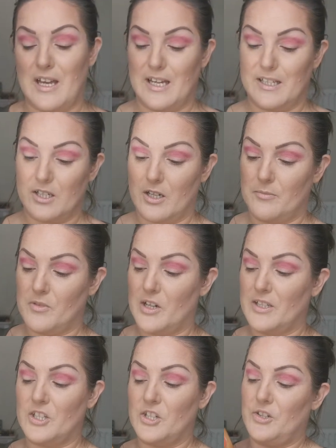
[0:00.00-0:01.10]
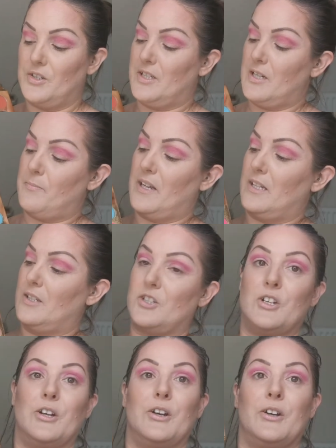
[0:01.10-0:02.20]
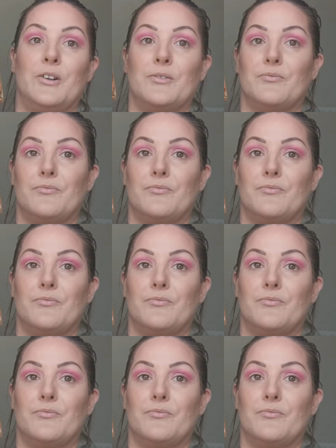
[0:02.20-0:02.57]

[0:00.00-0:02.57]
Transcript: and I'm going to dip into